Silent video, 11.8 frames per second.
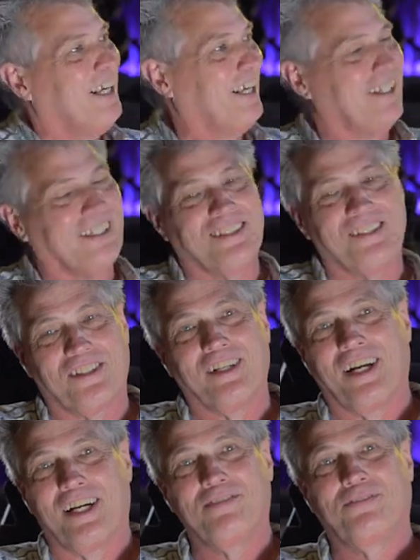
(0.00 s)
And sure
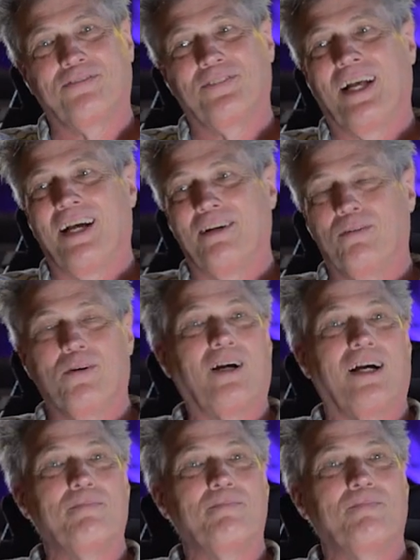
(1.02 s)
enough, I woke
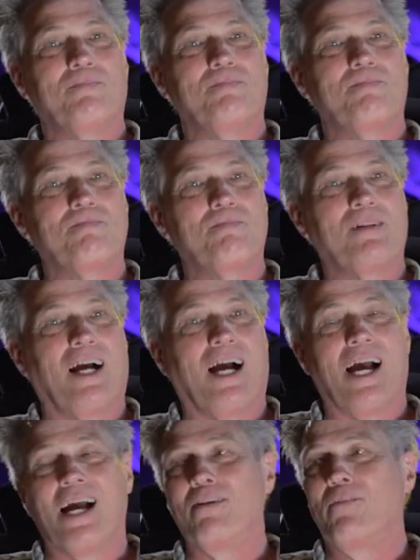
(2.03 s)
up,
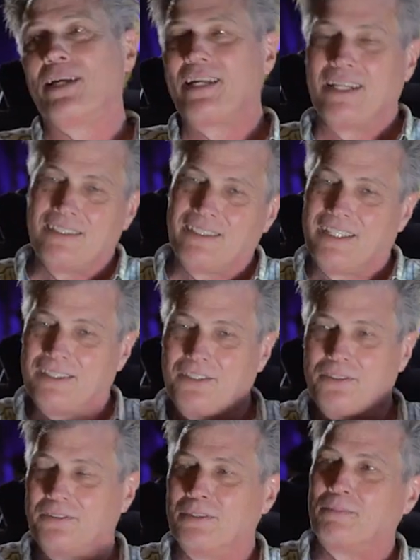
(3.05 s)
I went downstairs
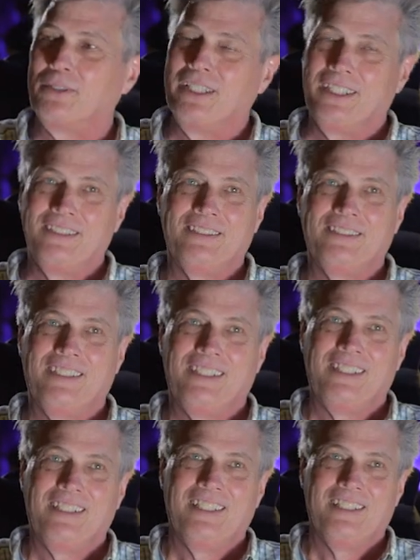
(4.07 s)
2 a.m.
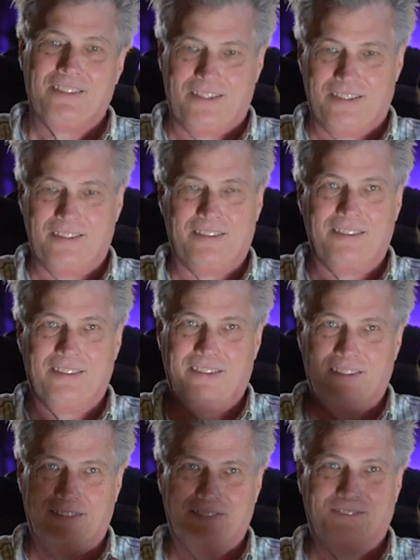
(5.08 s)
Doot, doot,
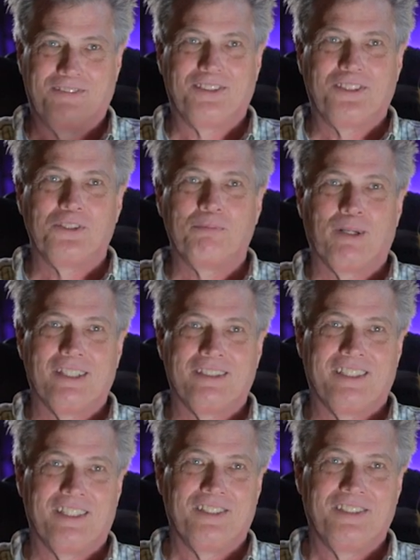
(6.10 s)
doot, 2
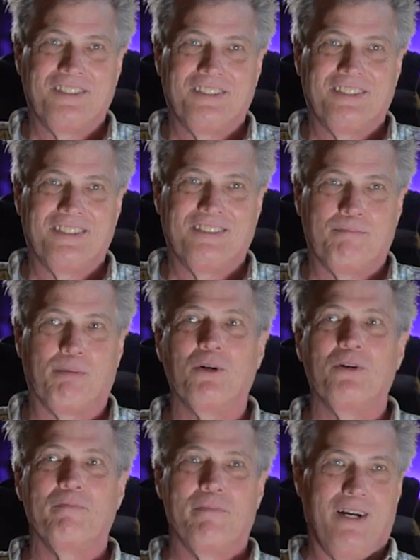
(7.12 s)
parts in,
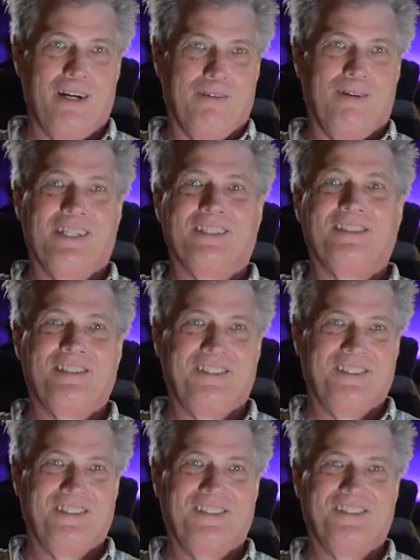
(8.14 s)
boom, there it was.
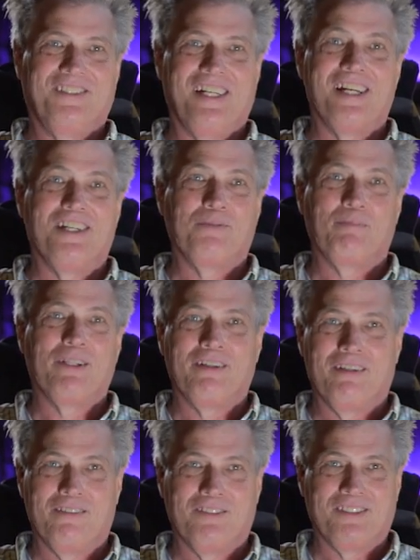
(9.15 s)
And it's been
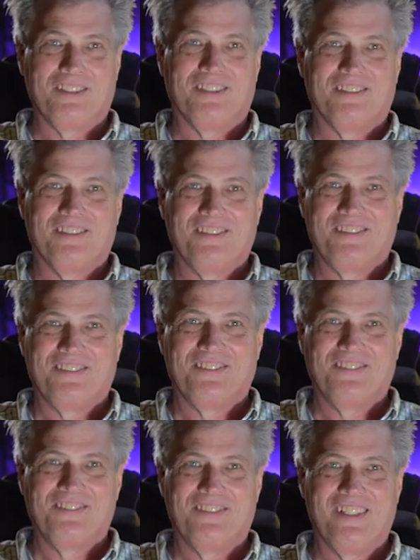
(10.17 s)
there ever since.
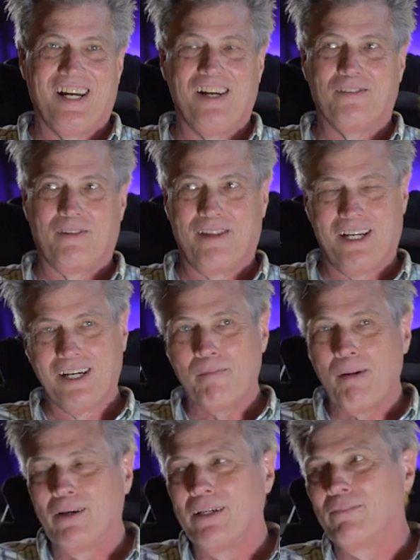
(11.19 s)
And I don't think
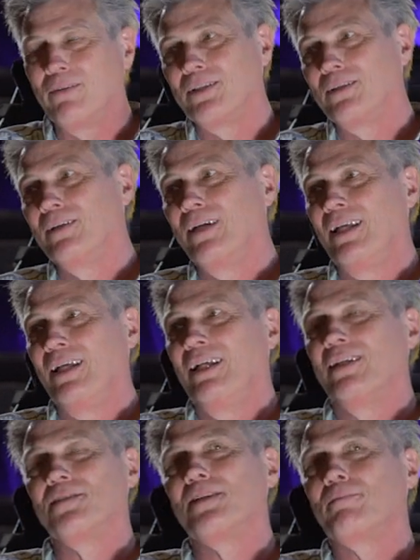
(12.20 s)
about it when
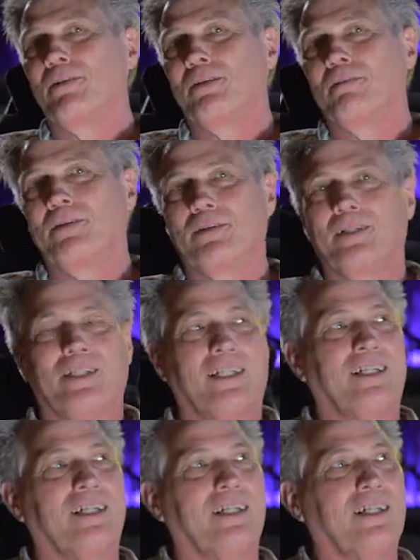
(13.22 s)
there's something really,
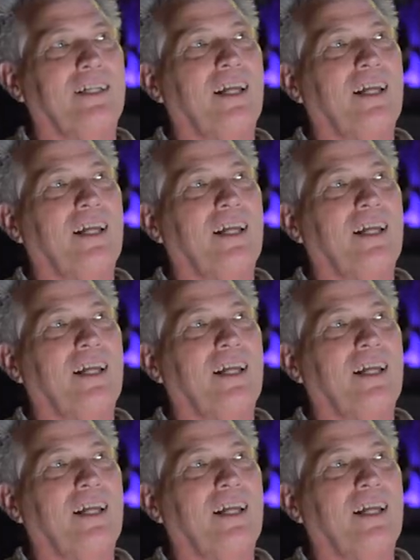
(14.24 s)
your